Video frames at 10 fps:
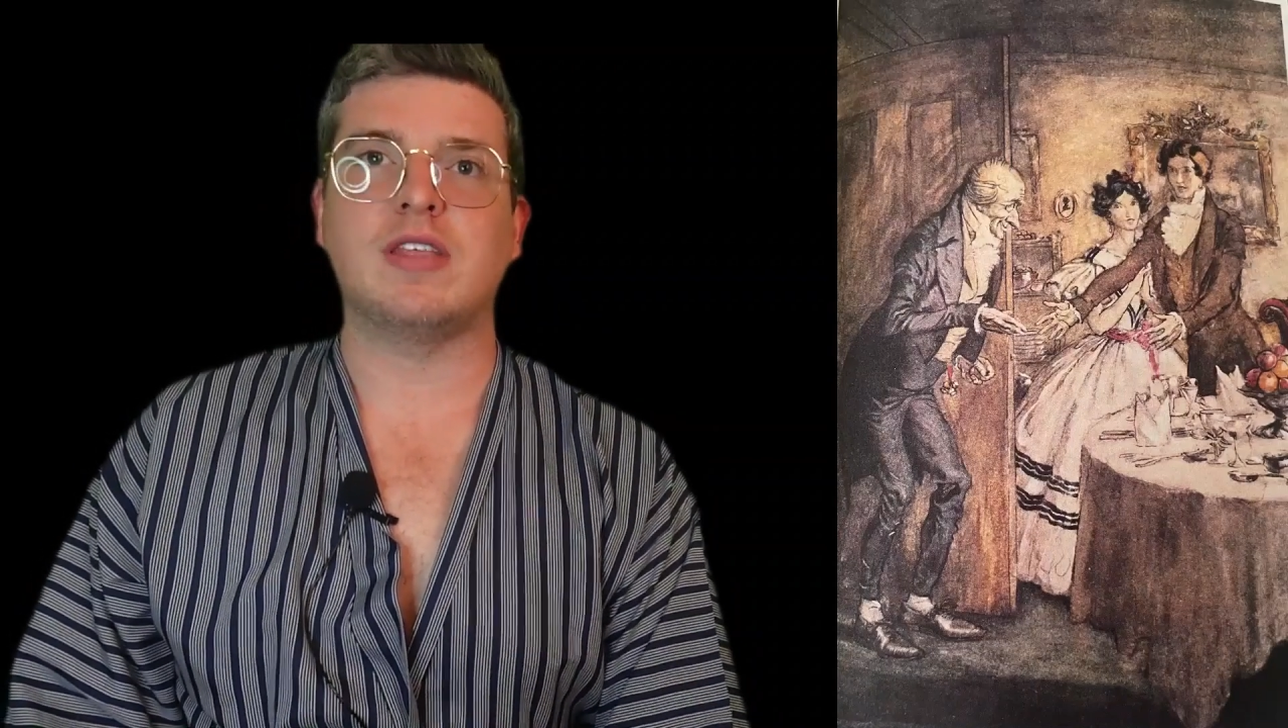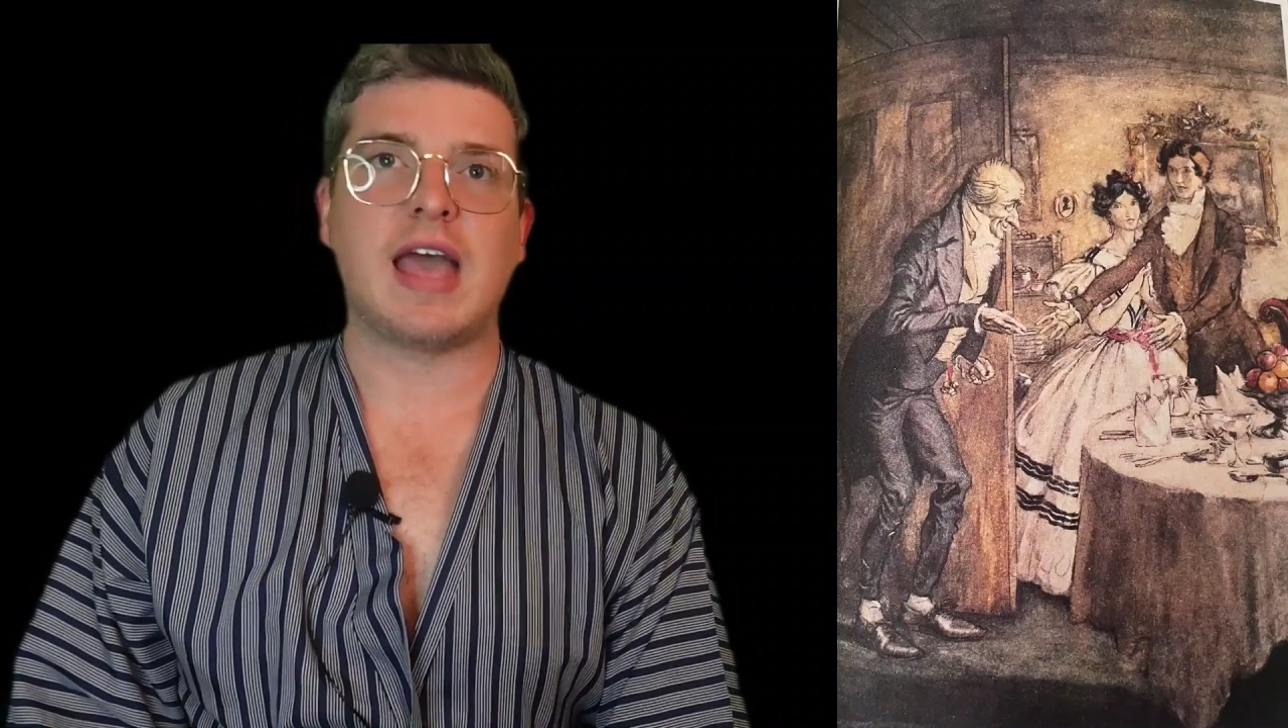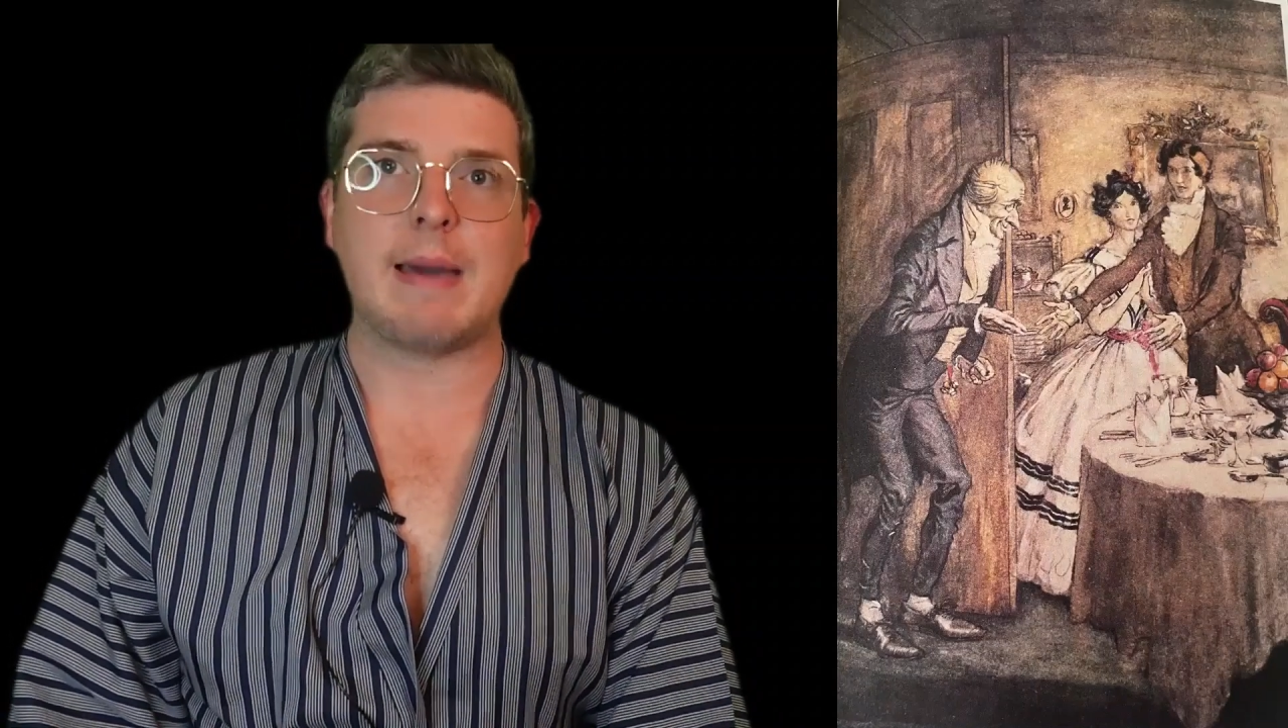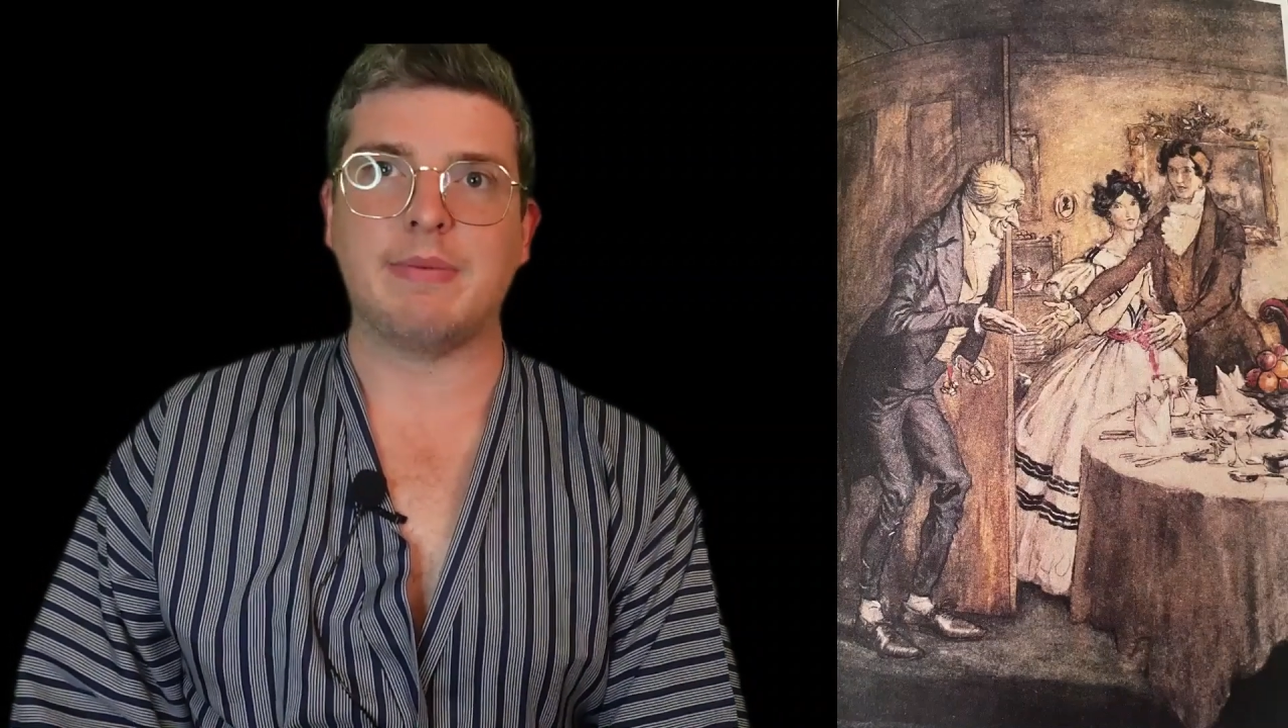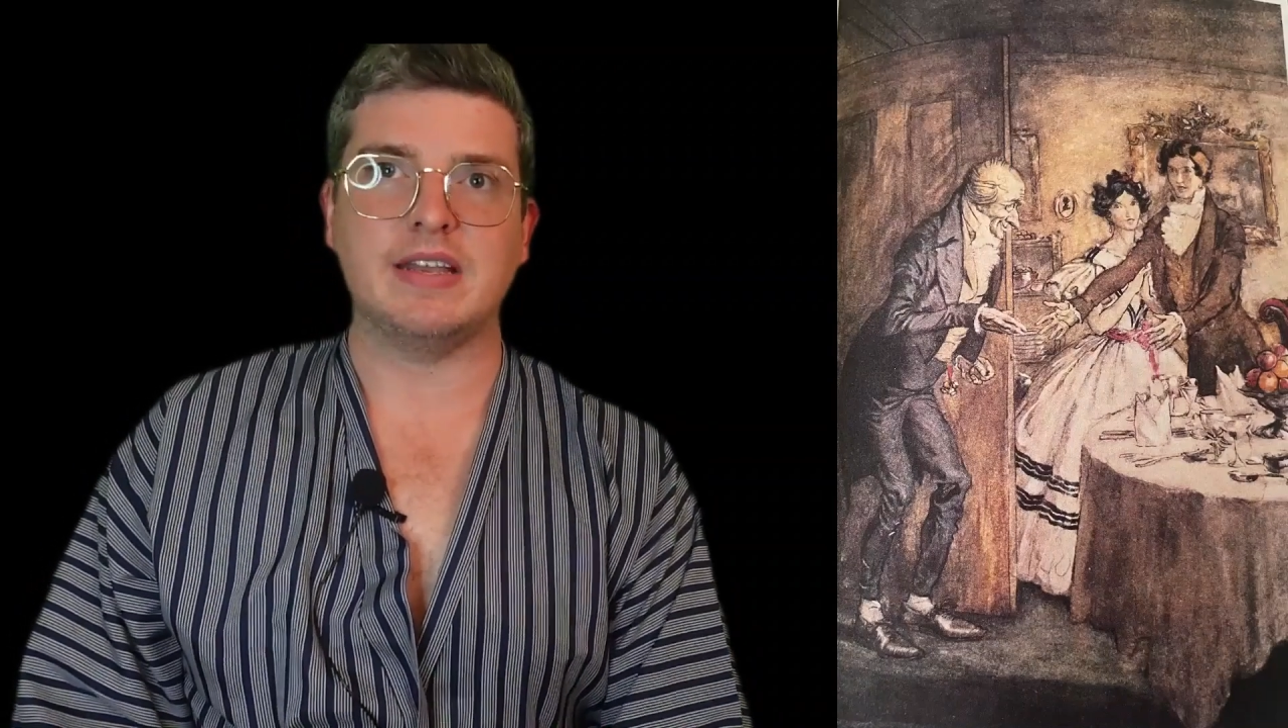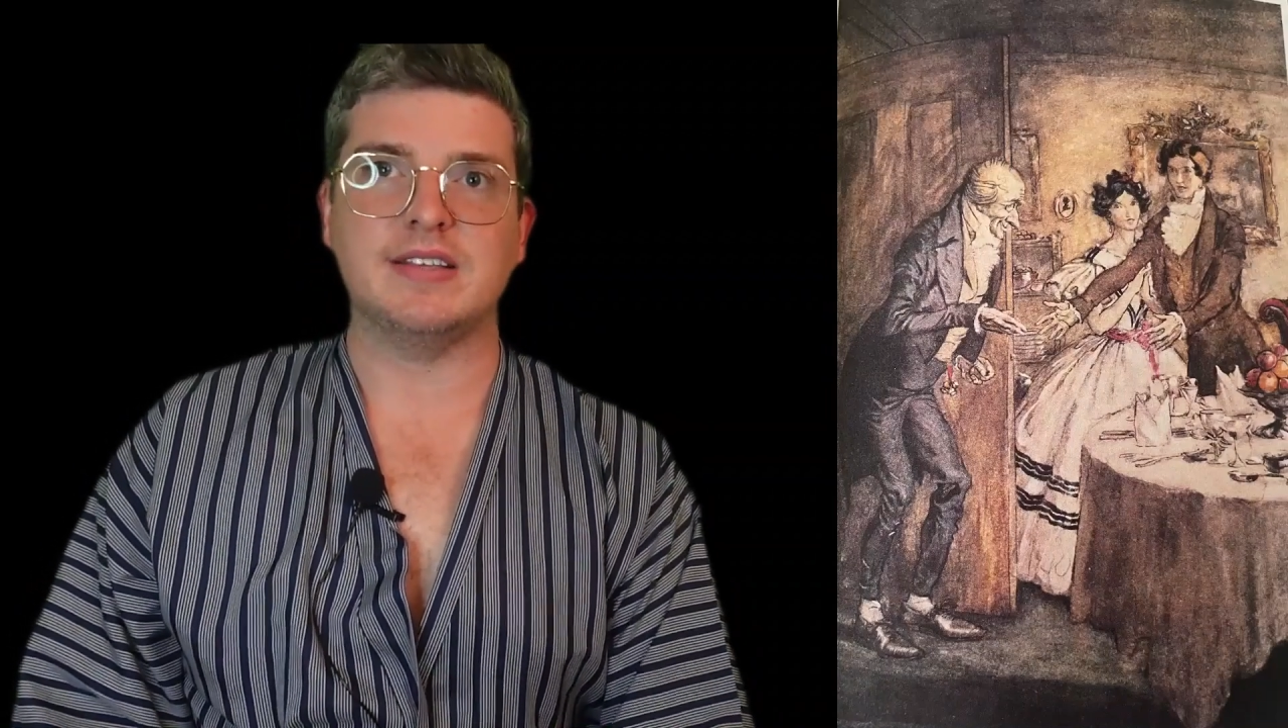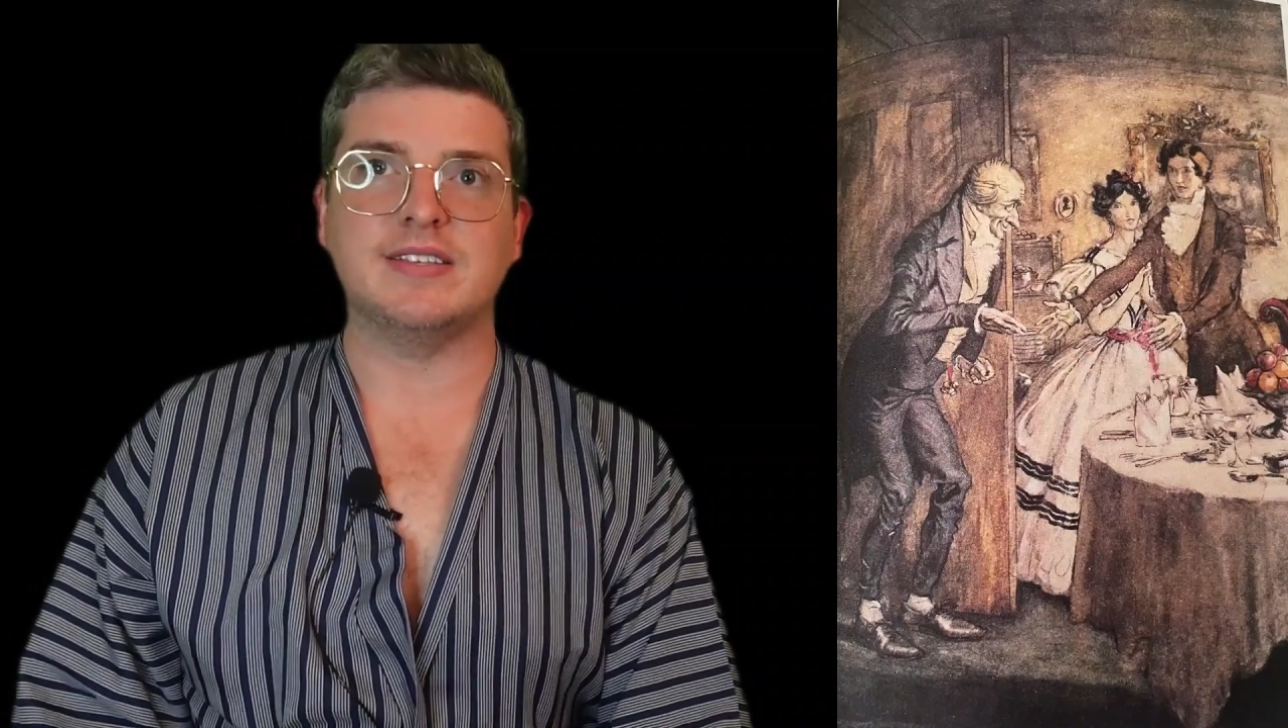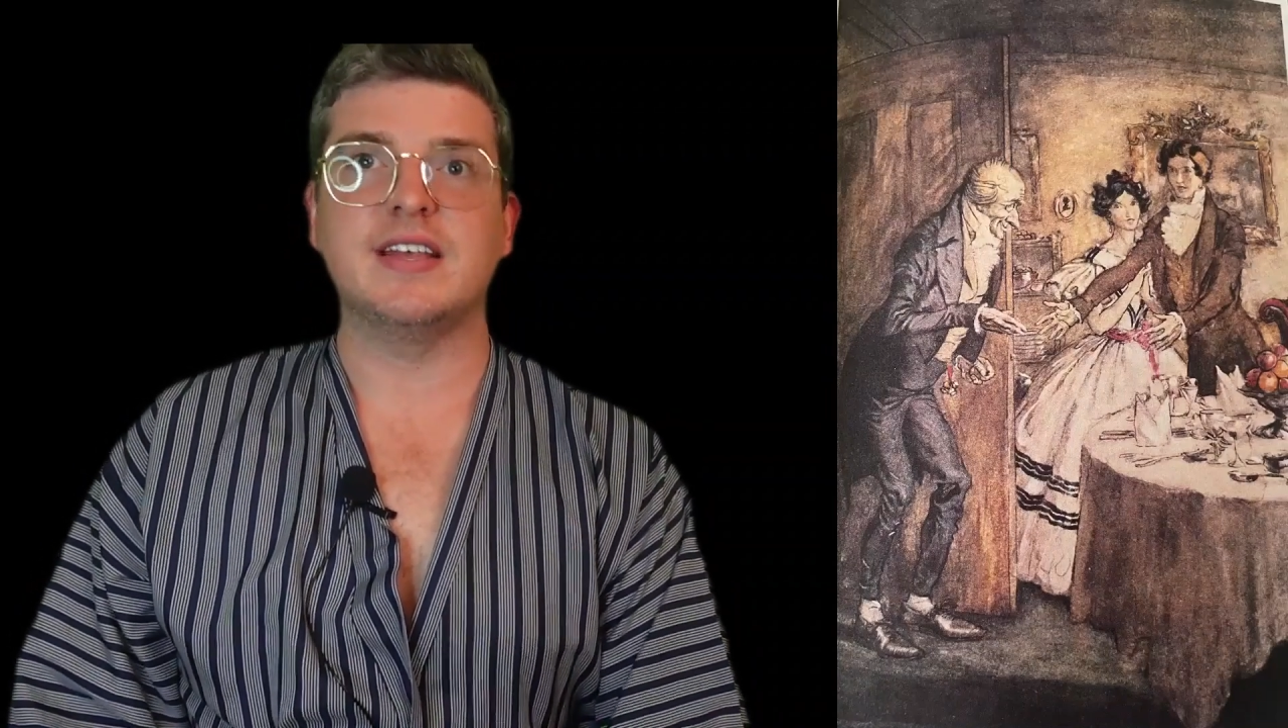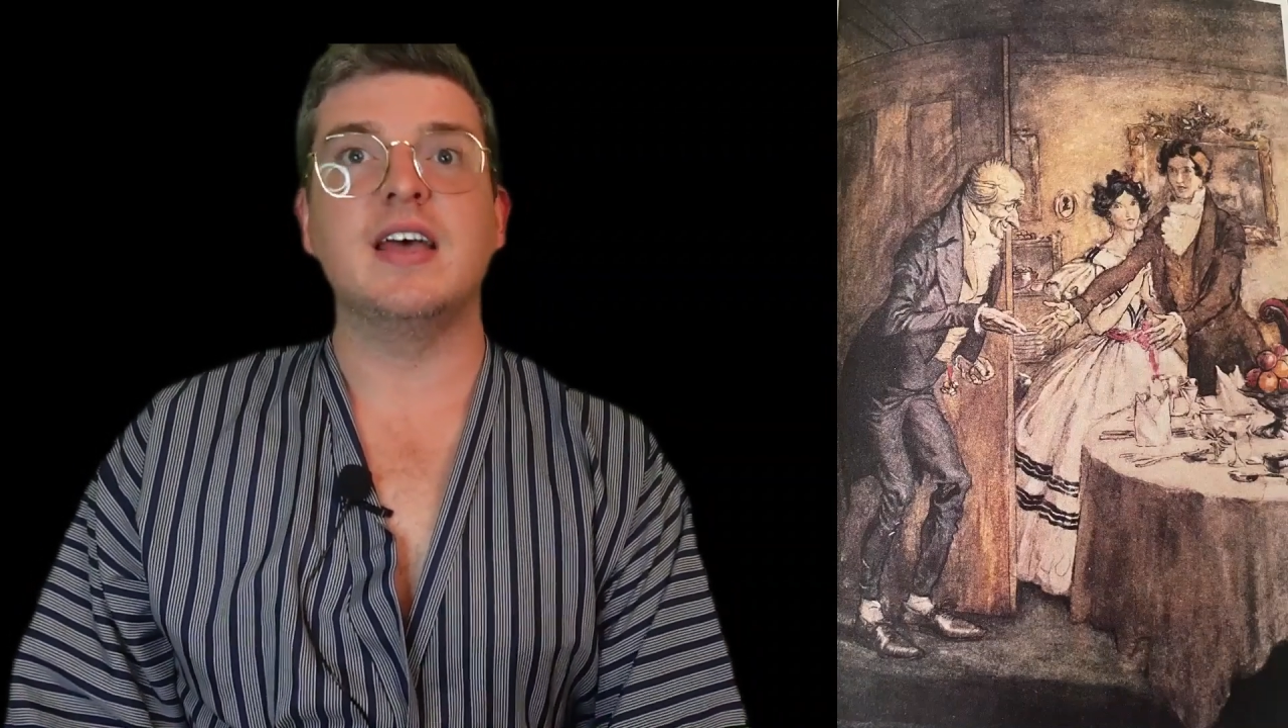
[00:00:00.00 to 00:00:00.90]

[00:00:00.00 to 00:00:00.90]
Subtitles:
with happiness.